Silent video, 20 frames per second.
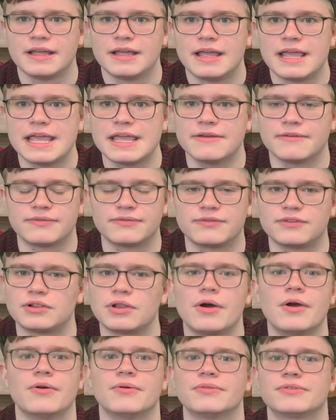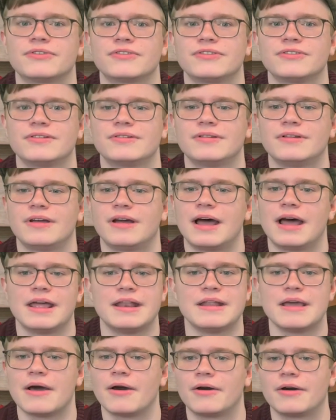It flows.
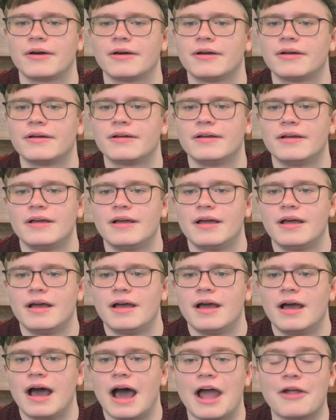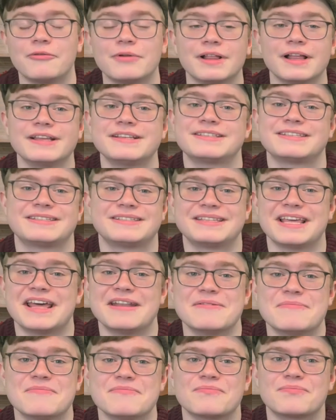And I realize
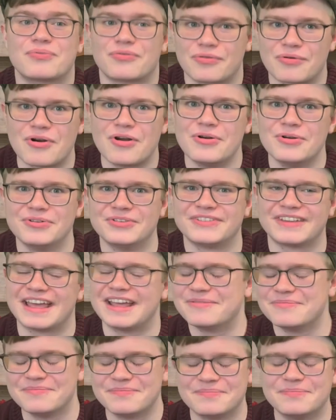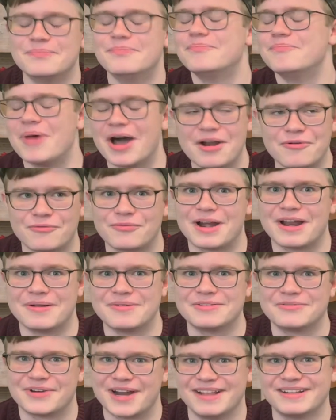that prose and my
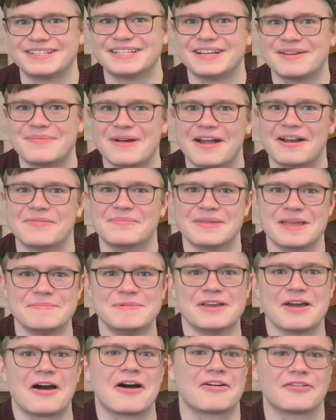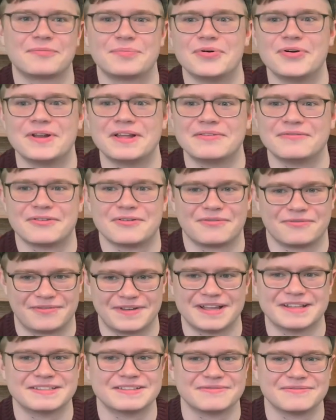ranting about it may be off-putting for
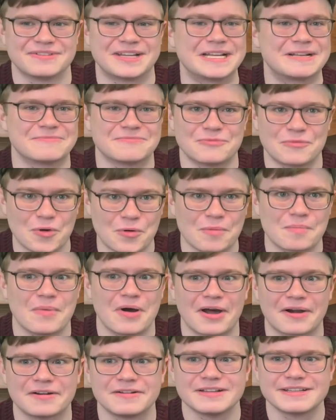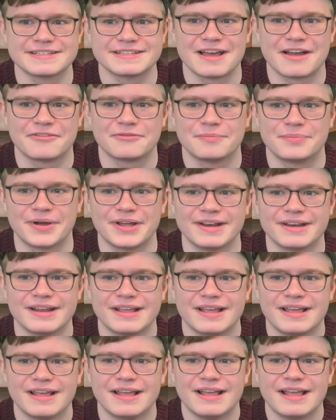fans of like more modern stuff, but
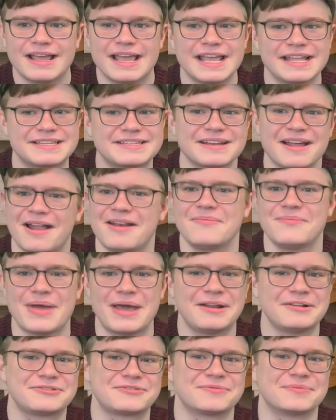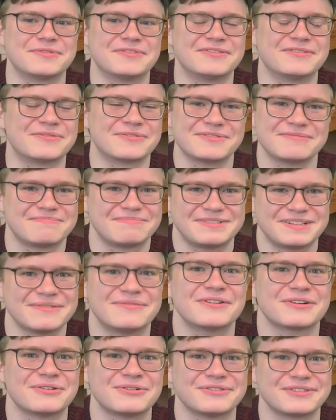it's not impenetrable or
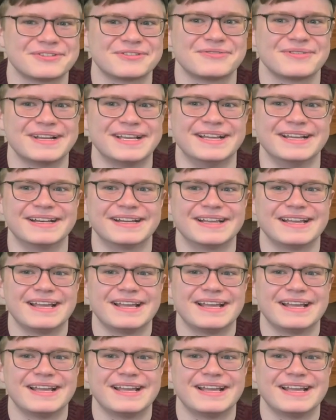difficult to read.